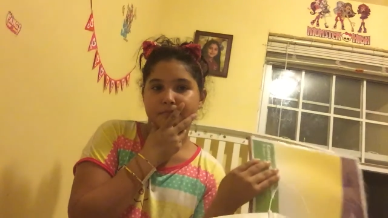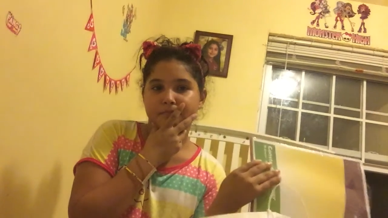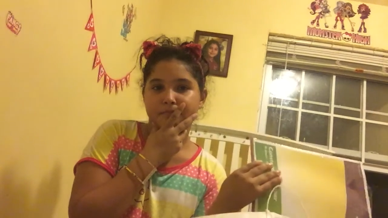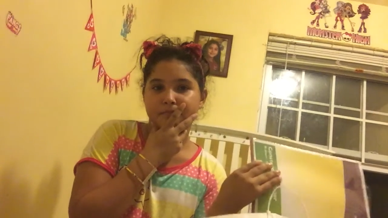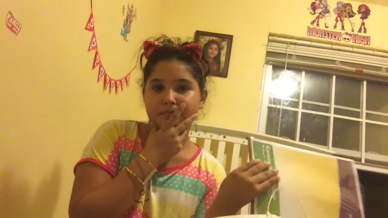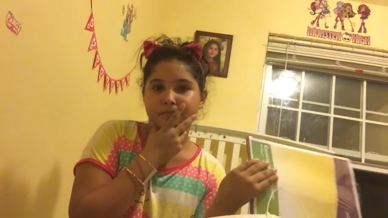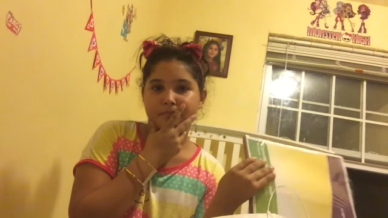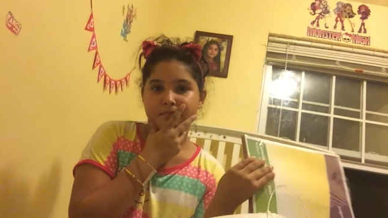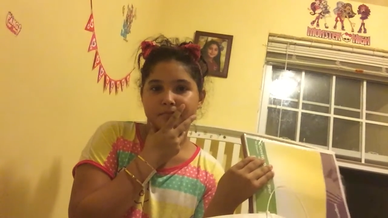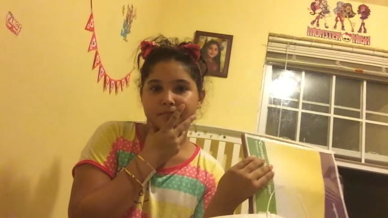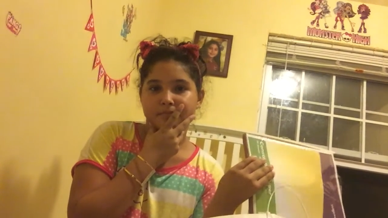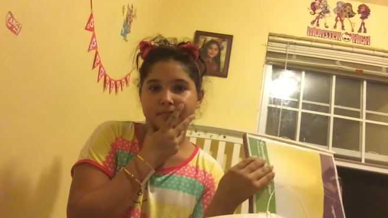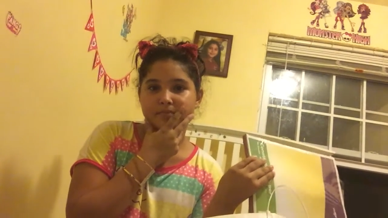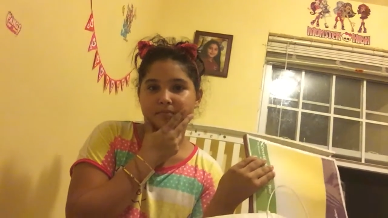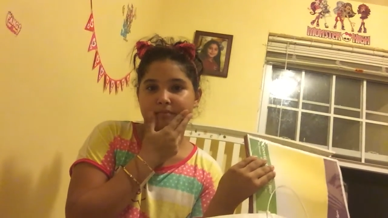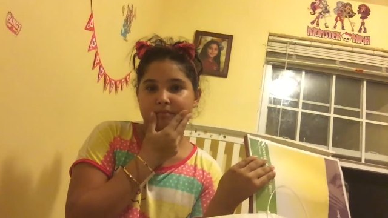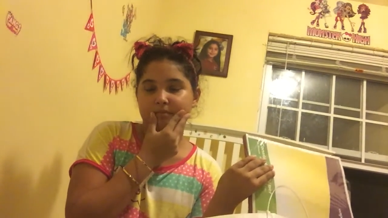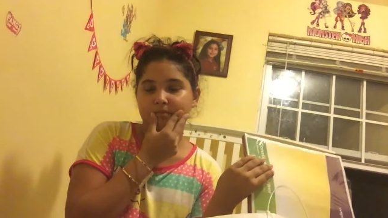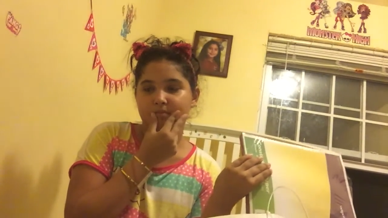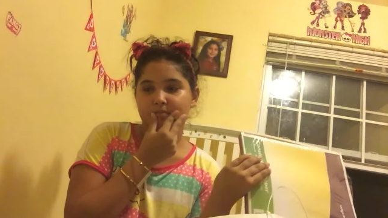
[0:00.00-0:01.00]

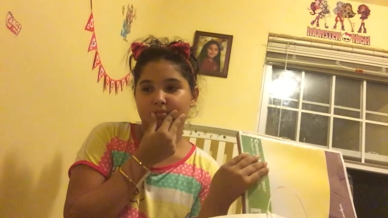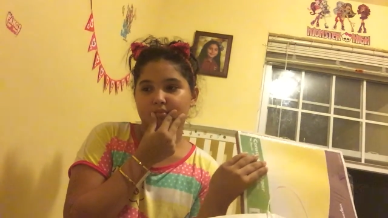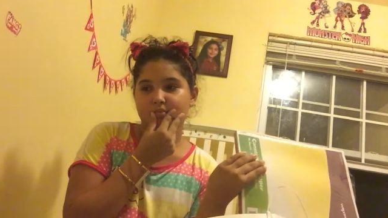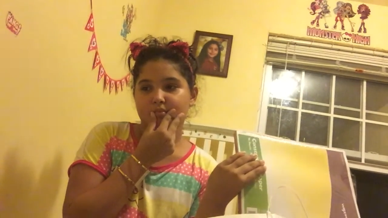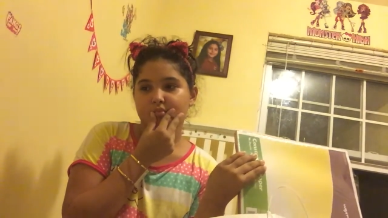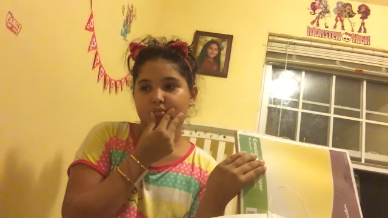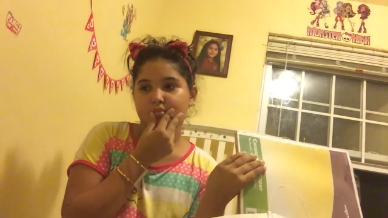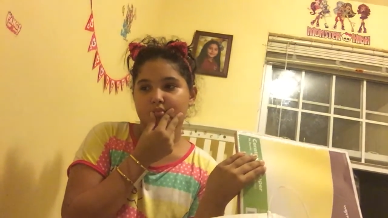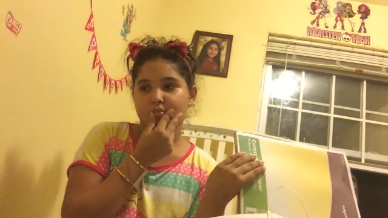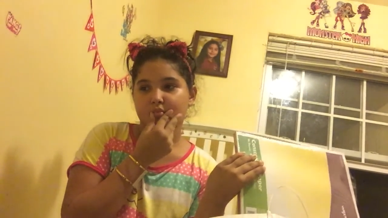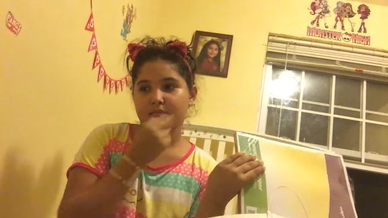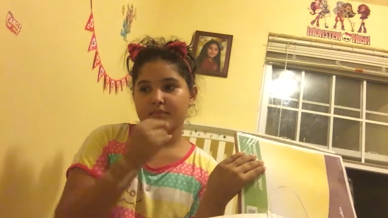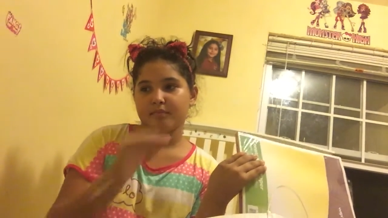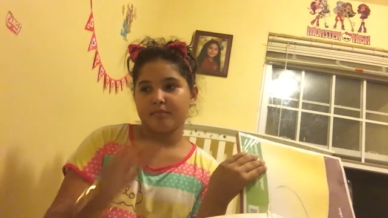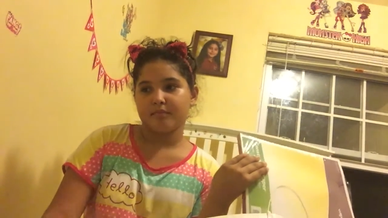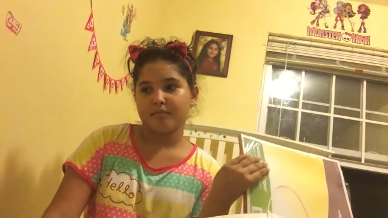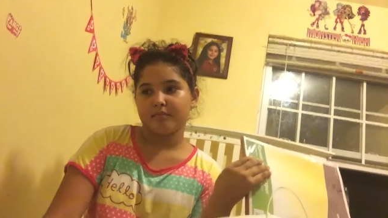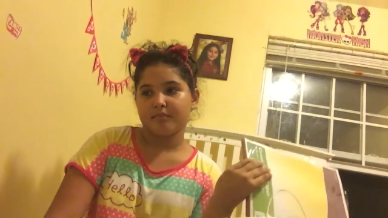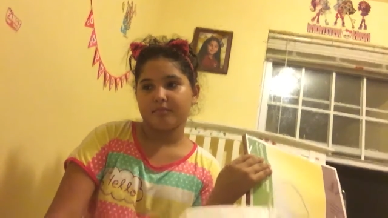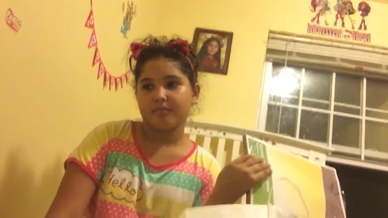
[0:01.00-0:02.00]

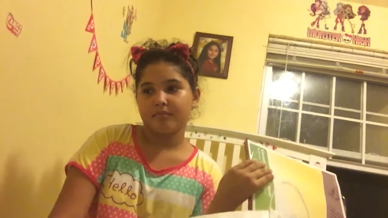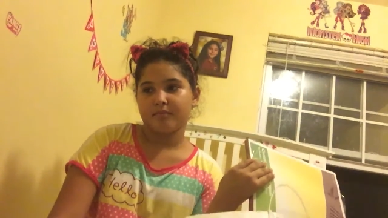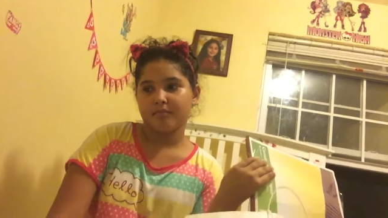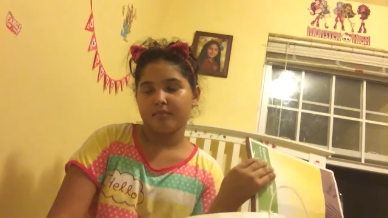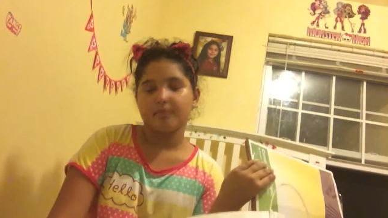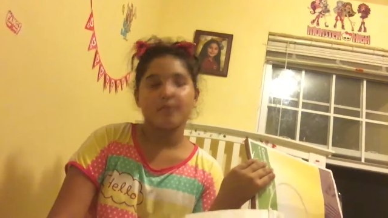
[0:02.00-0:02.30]
(silence)